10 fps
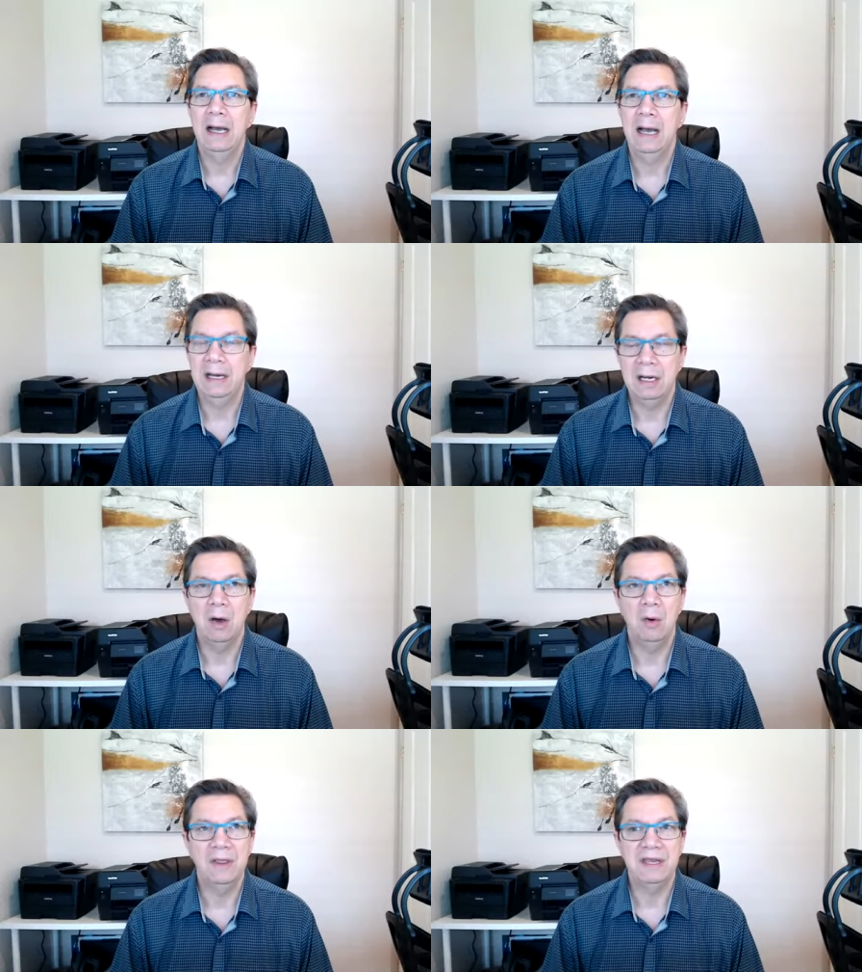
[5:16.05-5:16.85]
I
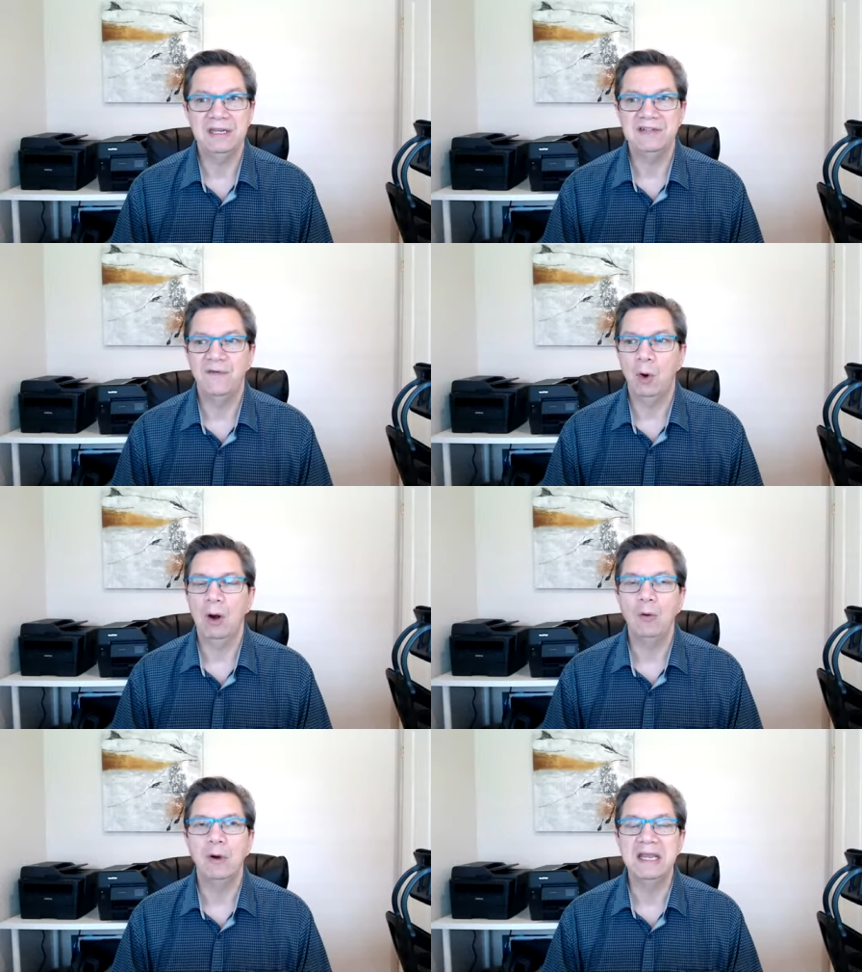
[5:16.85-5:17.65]
know that it's for
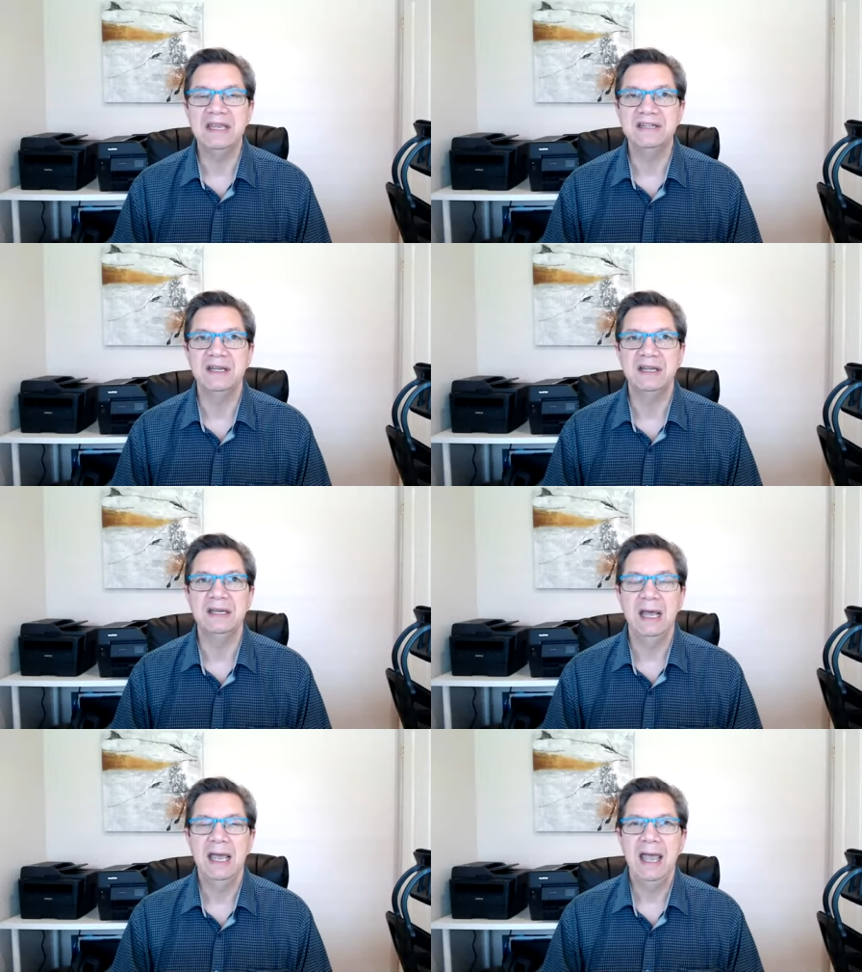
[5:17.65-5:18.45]
a
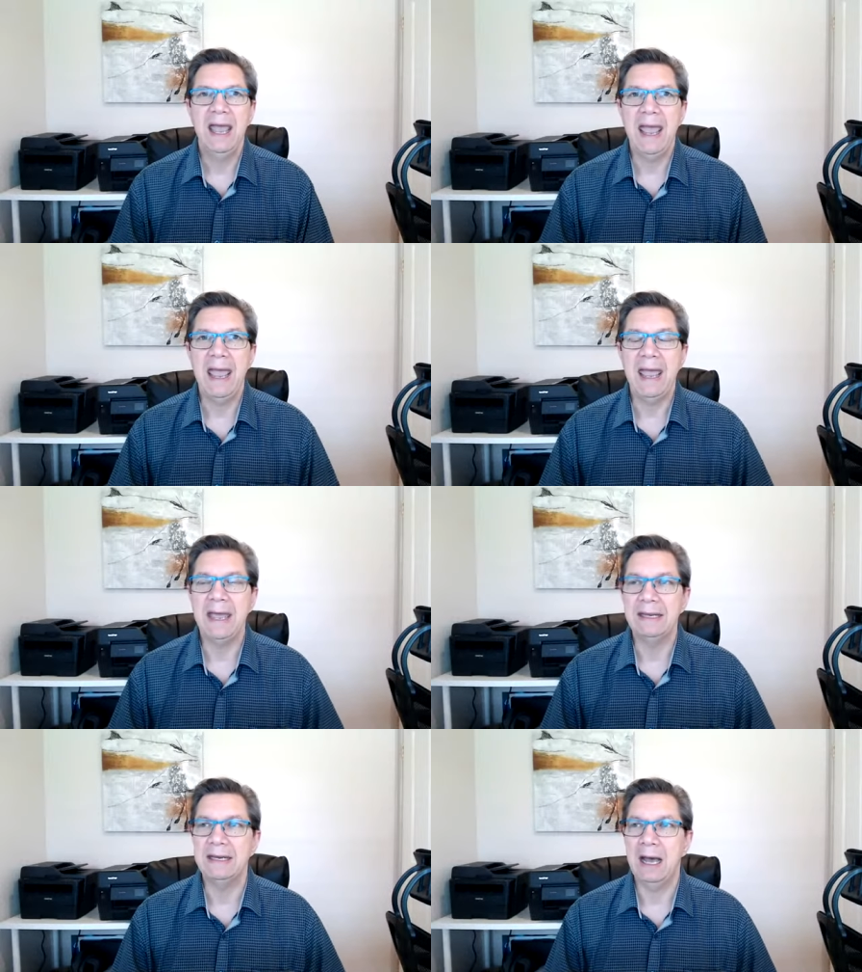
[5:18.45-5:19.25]
reason
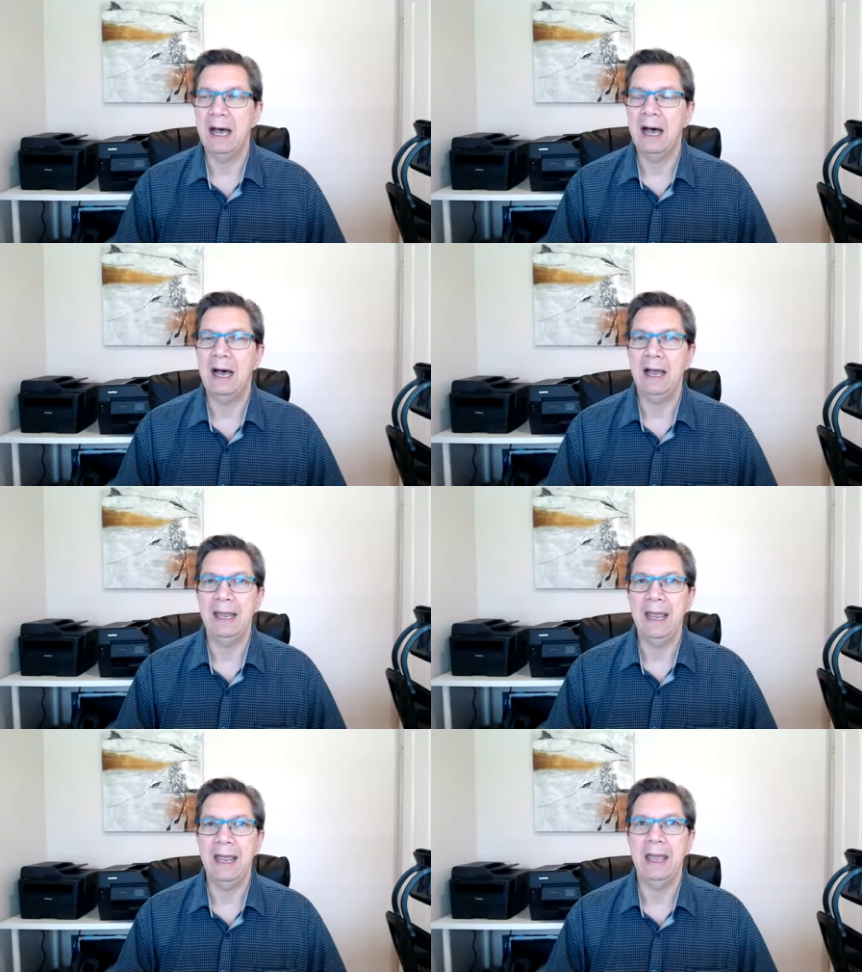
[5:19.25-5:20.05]
and
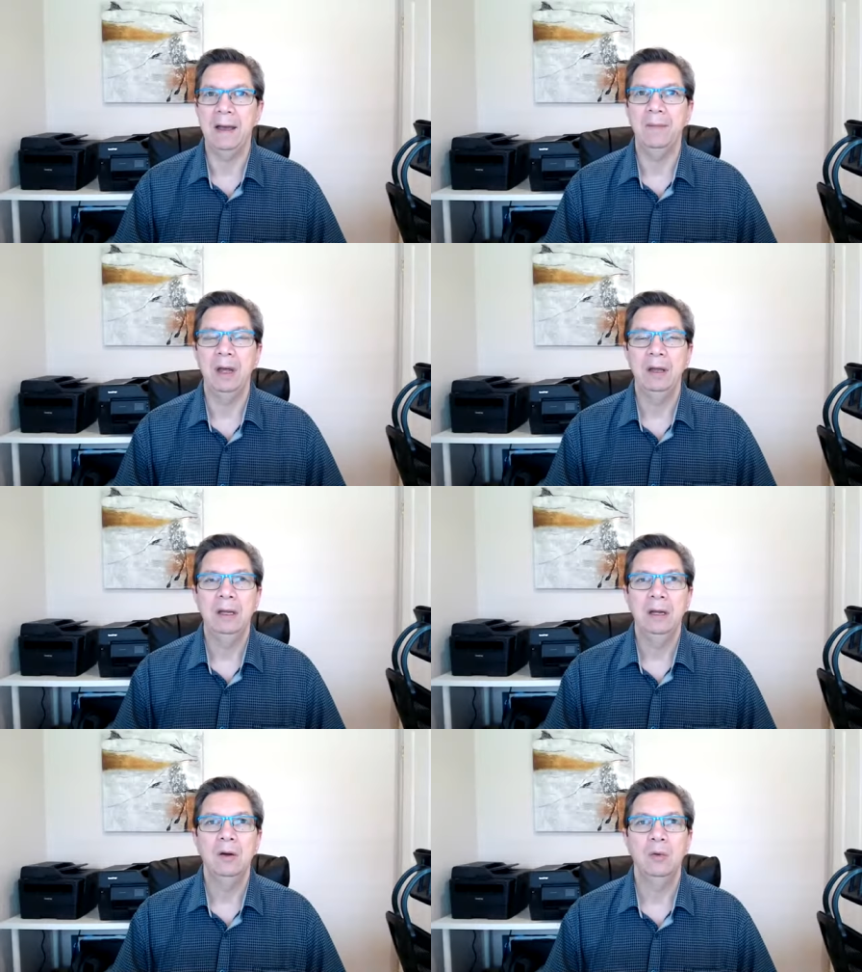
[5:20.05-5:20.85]
I am
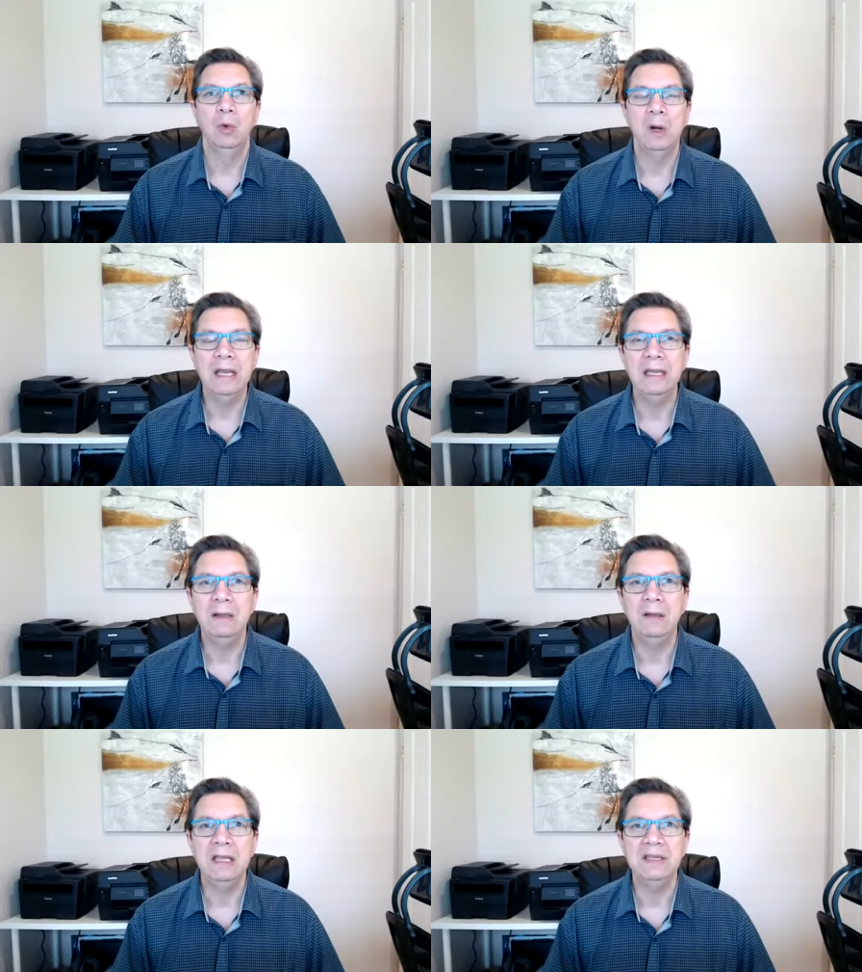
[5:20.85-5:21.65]

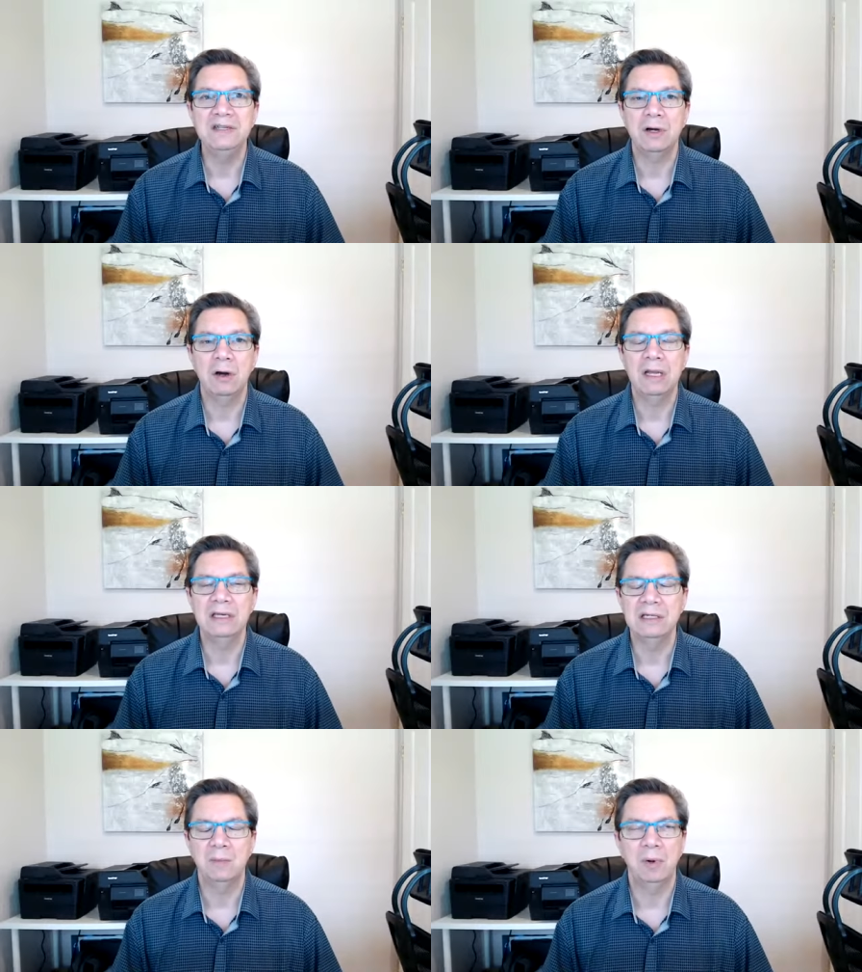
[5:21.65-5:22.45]
really
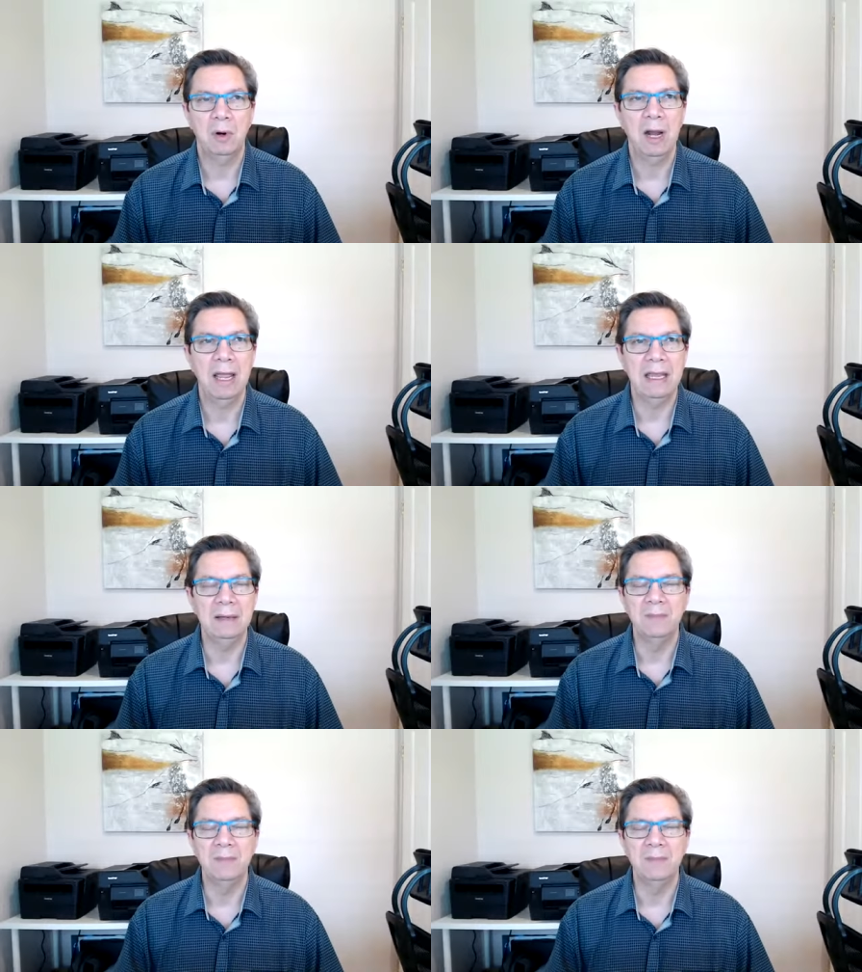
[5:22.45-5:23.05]
starting to pray.